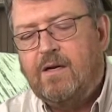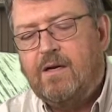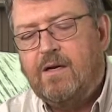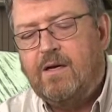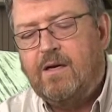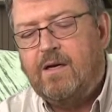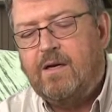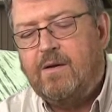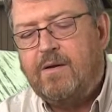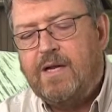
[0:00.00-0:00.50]

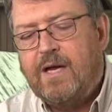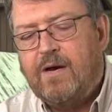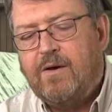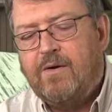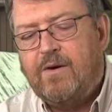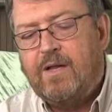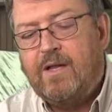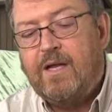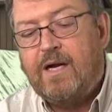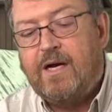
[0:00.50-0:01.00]

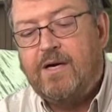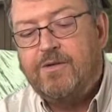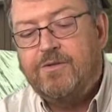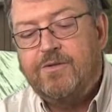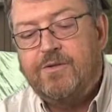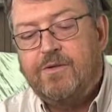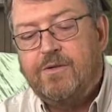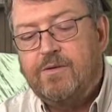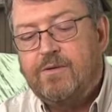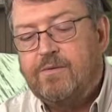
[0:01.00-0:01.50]
Now in a
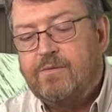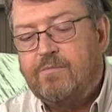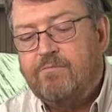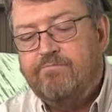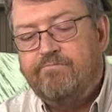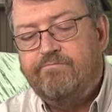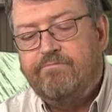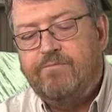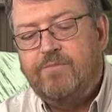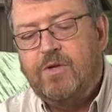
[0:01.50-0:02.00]
larger
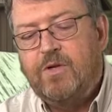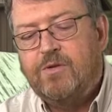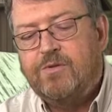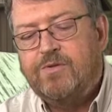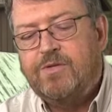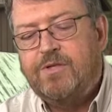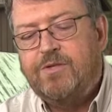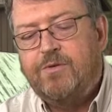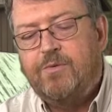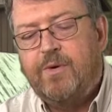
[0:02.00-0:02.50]

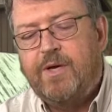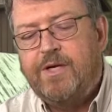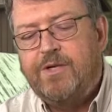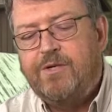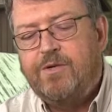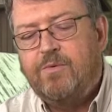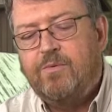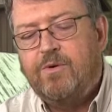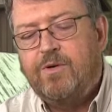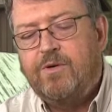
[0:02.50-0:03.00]

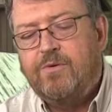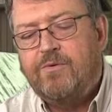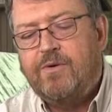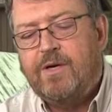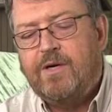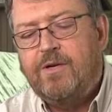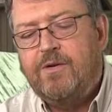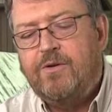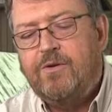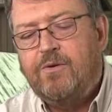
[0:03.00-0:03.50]
situation where you're
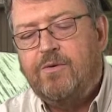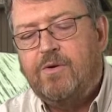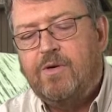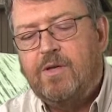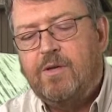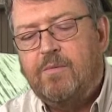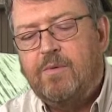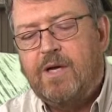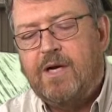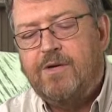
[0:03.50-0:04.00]
trying to do a
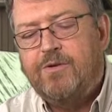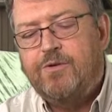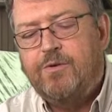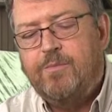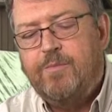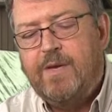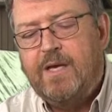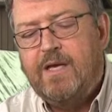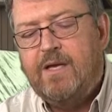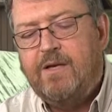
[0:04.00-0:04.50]

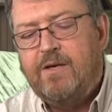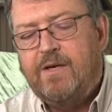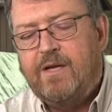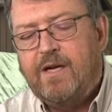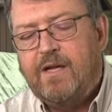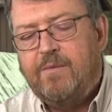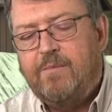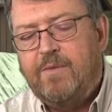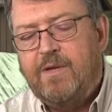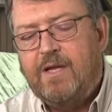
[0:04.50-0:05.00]
larger meal, you're
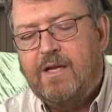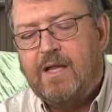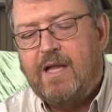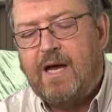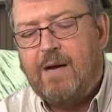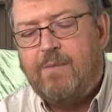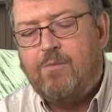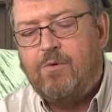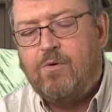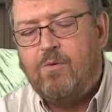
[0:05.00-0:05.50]
going to need a
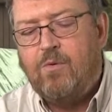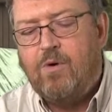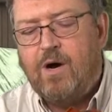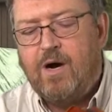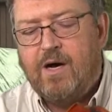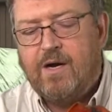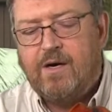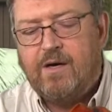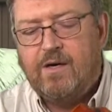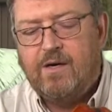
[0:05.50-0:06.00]
lot more
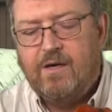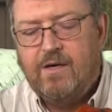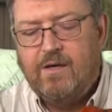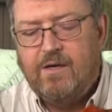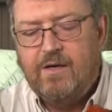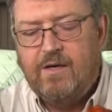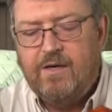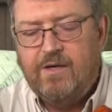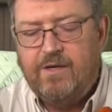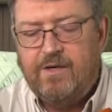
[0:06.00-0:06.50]
water.
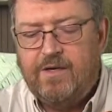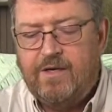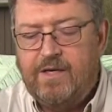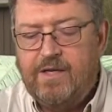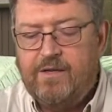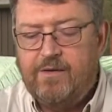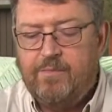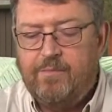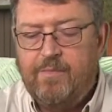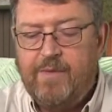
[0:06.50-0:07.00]
You can
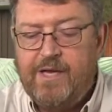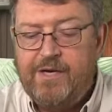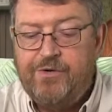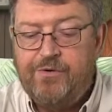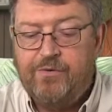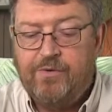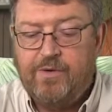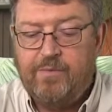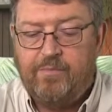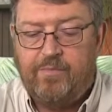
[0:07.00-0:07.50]
either
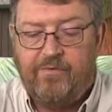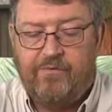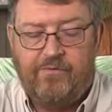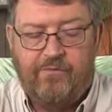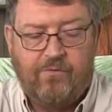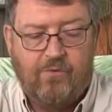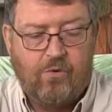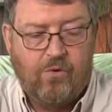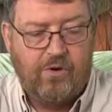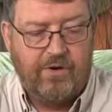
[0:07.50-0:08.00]
measure it
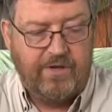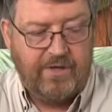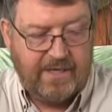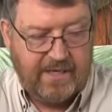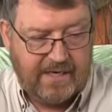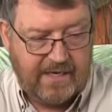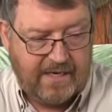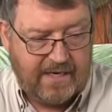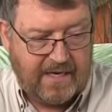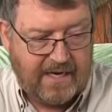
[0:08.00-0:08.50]
before you
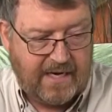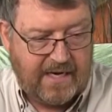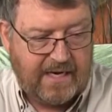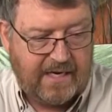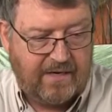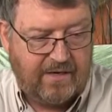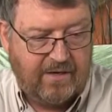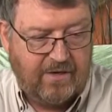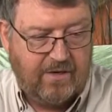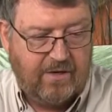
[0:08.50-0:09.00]
get it
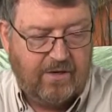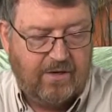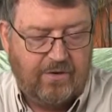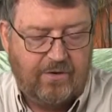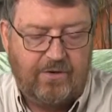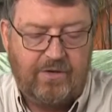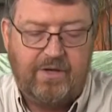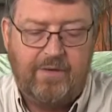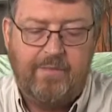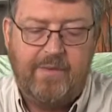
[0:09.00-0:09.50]
hot,
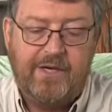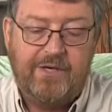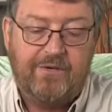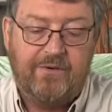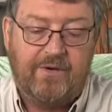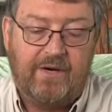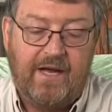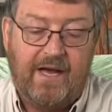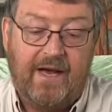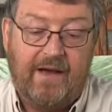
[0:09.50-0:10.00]
or you can
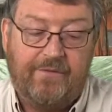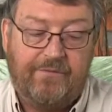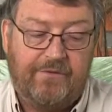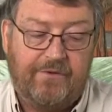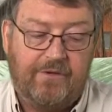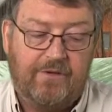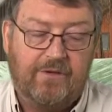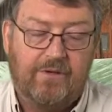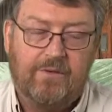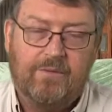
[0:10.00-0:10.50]
measure it
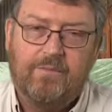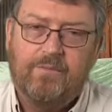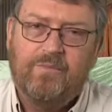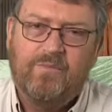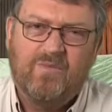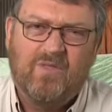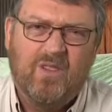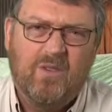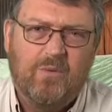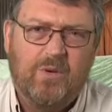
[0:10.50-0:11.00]
after.
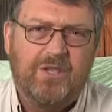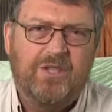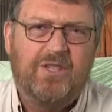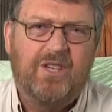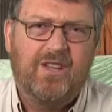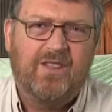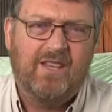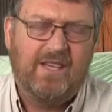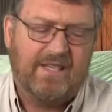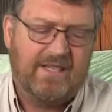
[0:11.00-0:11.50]
Which
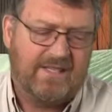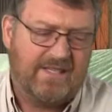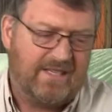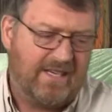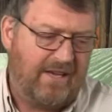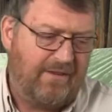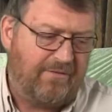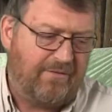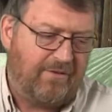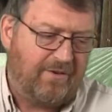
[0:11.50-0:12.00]
do you think is
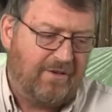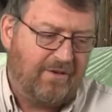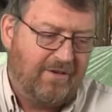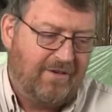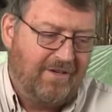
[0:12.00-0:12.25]
safer?